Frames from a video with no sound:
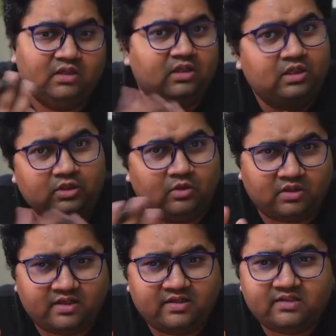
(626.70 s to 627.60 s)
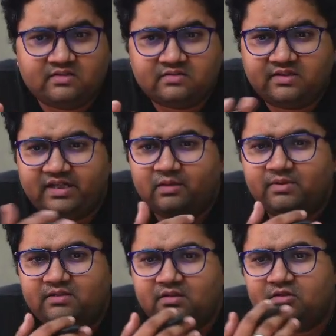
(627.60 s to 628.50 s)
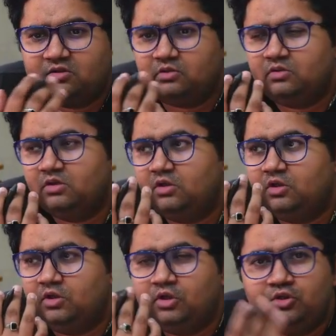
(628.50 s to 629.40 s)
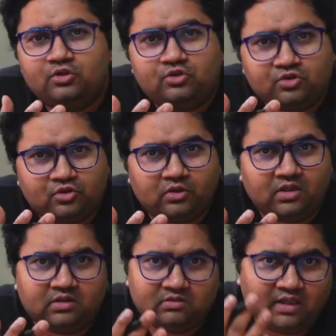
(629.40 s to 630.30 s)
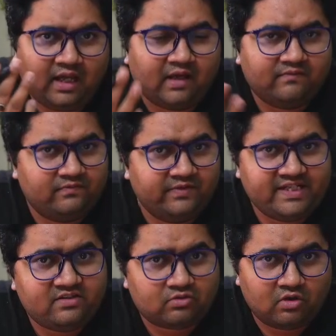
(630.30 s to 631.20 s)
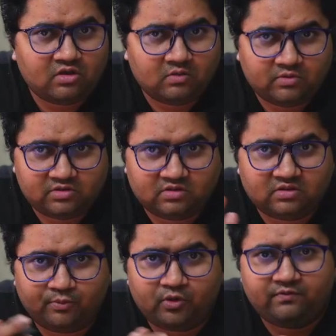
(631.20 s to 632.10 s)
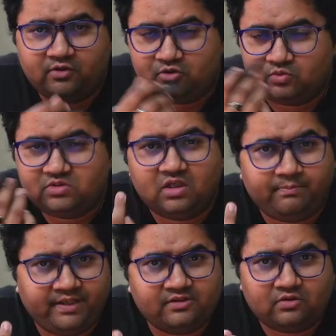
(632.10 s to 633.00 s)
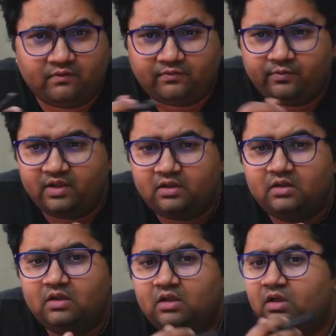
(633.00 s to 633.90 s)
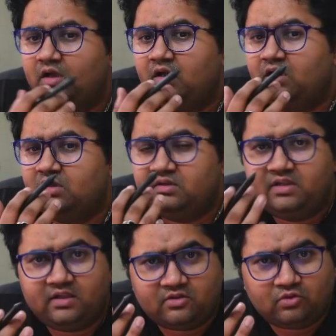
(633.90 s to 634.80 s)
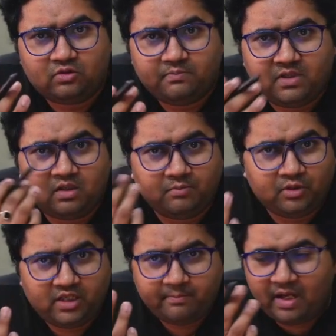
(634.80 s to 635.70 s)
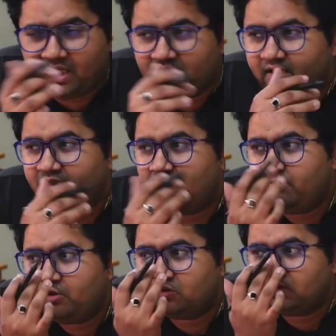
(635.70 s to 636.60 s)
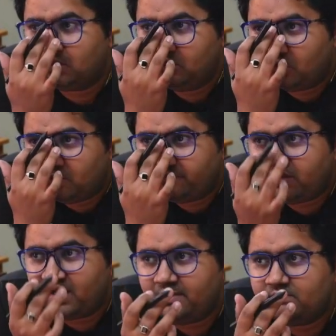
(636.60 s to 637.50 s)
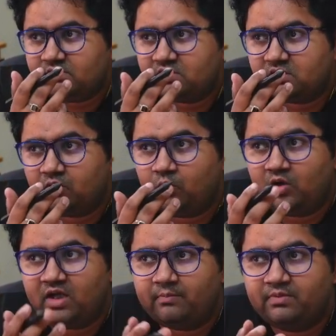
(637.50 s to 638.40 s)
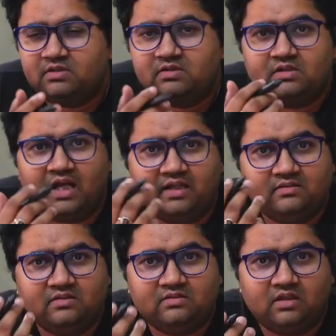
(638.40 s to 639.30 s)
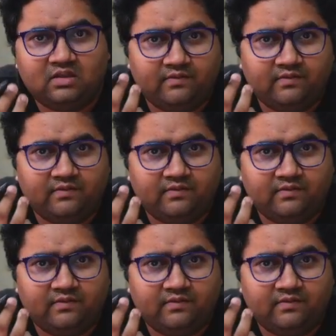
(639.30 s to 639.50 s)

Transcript: not really just databases. So you should have very strong commercial support if you're choosing a paid software. There should be community backing it up, because a lot of times what happens is the answers are given